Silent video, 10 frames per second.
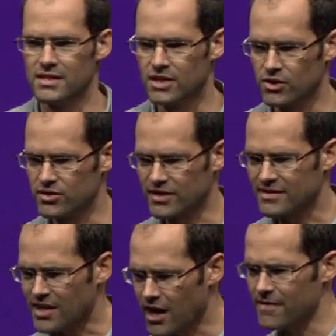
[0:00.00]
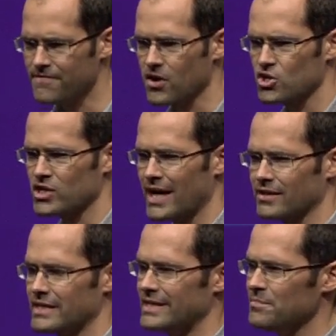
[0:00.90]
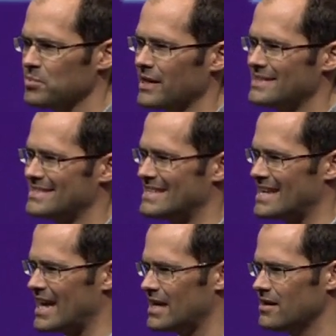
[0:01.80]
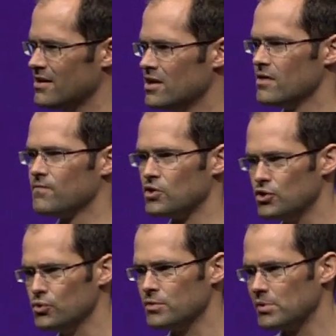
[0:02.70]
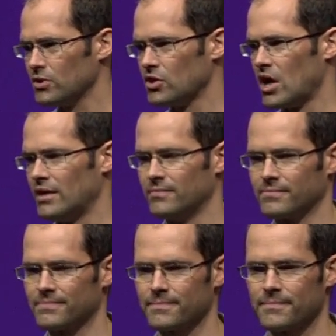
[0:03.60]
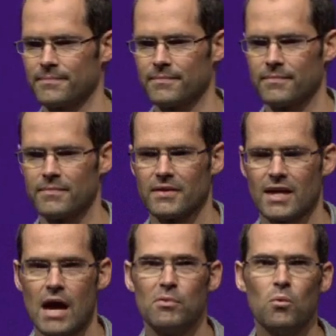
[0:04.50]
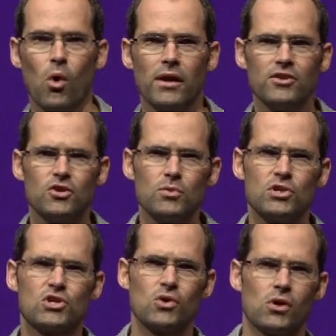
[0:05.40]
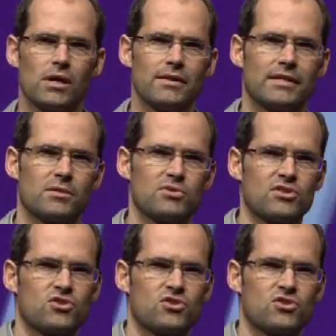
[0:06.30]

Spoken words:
There is a ton of functionality in place today for you to build on. And we wanted to ensure that there was a